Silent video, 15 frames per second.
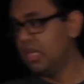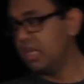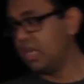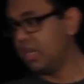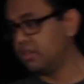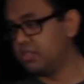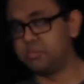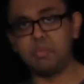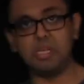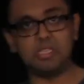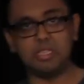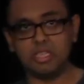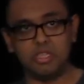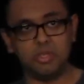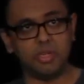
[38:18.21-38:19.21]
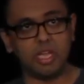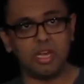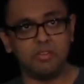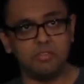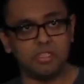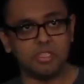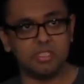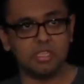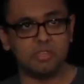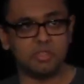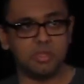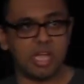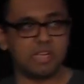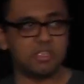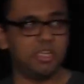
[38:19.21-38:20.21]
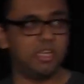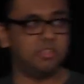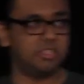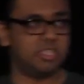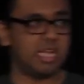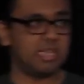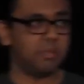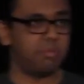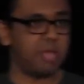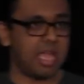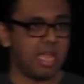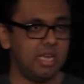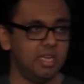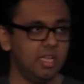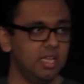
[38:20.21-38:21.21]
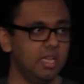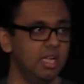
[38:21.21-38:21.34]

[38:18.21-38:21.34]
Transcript: you know, just basically doing interviews and stuff, so you actually understand the pain,